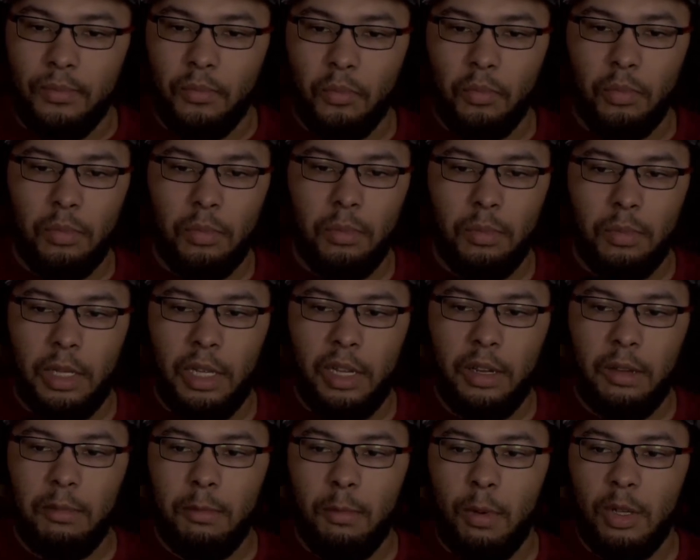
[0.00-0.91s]
Not
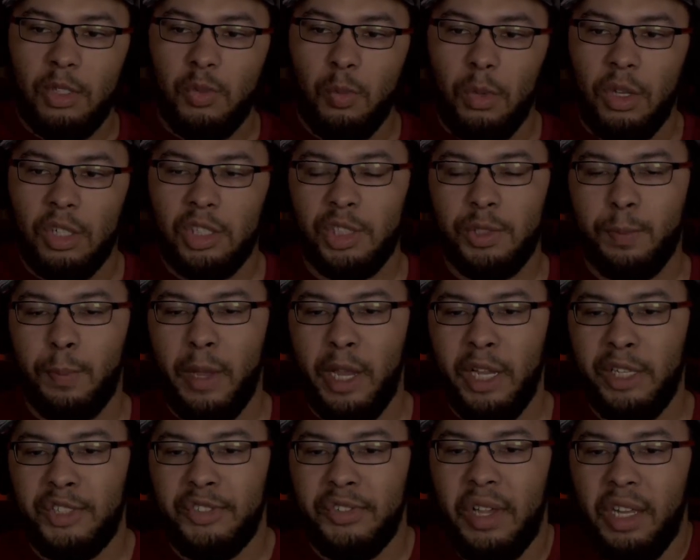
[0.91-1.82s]
gonna watch watch
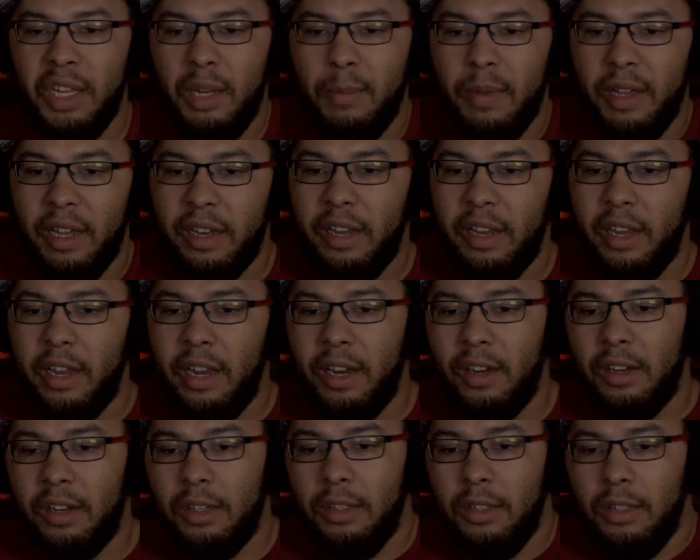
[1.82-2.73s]
Space Dandy, but I can't.
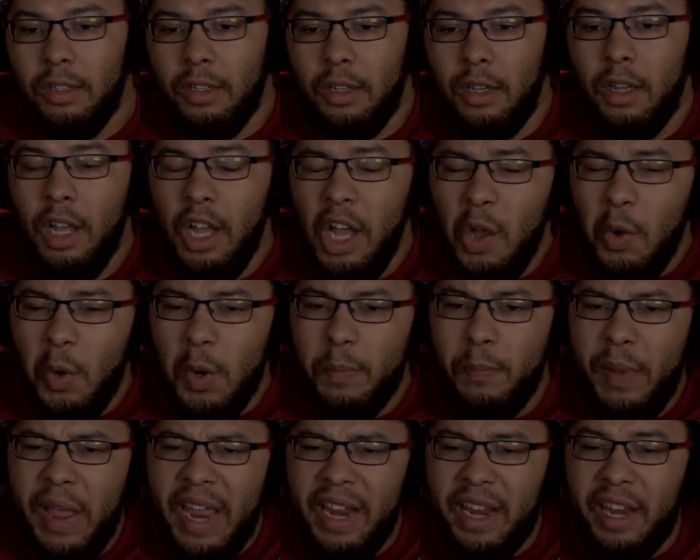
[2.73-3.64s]
Oh, we're
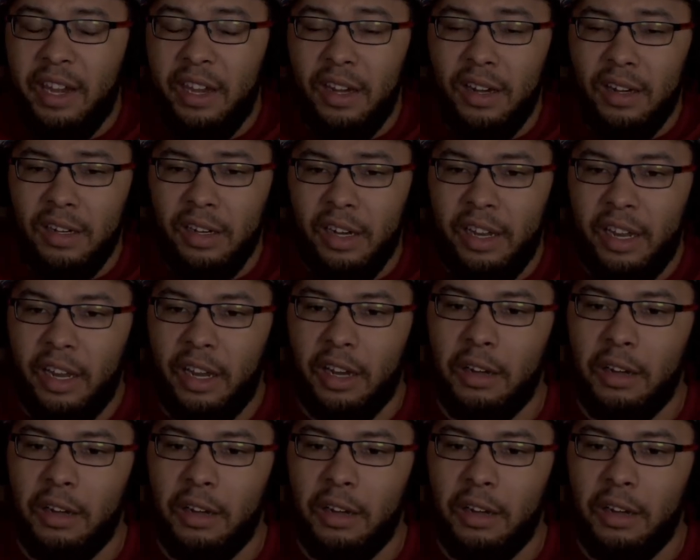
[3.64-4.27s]
back here again.